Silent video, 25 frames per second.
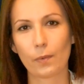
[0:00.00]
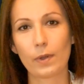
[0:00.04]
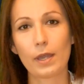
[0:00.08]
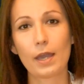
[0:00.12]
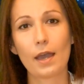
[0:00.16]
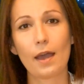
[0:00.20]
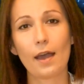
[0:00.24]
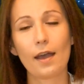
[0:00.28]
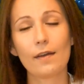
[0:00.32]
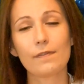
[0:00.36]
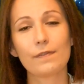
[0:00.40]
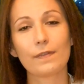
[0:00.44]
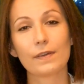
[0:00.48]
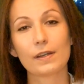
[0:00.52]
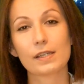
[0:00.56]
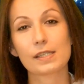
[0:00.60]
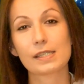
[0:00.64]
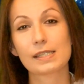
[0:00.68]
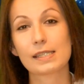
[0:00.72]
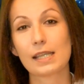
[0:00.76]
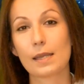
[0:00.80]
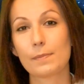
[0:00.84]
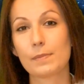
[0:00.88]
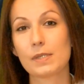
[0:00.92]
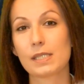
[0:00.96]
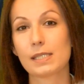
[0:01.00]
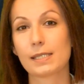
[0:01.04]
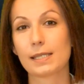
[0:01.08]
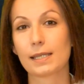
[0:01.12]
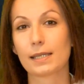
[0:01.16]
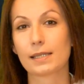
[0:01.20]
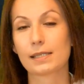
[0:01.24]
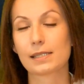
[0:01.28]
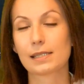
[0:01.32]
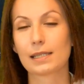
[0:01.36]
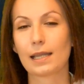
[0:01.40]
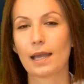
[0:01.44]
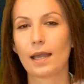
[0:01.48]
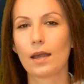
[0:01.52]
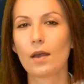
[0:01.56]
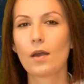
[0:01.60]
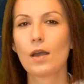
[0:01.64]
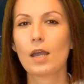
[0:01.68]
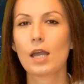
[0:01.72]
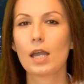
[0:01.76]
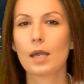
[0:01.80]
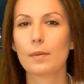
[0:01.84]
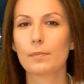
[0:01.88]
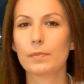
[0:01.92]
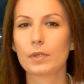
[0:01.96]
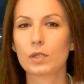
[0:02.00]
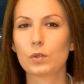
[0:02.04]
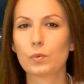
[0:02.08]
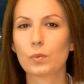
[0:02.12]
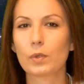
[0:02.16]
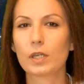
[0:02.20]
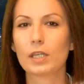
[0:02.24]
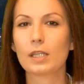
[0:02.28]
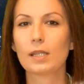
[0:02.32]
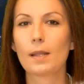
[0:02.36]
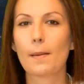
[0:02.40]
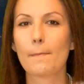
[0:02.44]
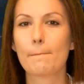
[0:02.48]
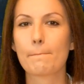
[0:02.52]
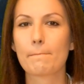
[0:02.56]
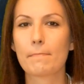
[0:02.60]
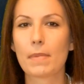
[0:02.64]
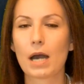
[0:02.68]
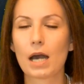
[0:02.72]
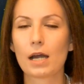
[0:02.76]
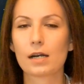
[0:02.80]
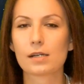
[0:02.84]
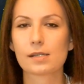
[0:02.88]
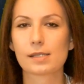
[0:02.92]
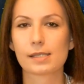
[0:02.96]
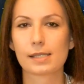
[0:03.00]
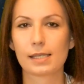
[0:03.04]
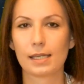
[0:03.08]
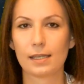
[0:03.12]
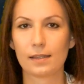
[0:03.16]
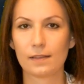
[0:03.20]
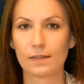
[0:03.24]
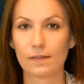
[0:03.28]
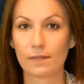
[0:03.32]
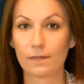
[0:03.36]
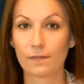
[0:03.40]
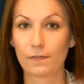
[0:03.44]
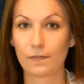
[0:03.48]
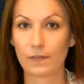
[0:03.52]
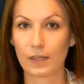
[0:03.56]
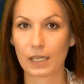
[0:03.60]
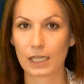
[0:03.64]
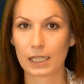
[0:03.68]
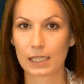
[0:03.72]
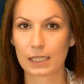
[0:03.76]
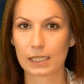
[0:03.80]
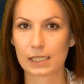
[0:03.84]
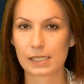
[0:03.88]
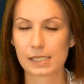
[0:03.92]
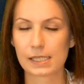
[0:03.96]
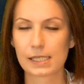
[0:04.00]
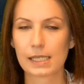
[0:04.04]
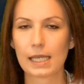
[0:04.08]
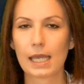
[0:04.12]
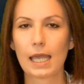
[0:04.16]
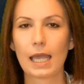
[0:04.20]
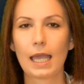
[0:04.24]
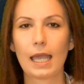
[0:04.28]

We have a semi-sextile between Mars and Venus.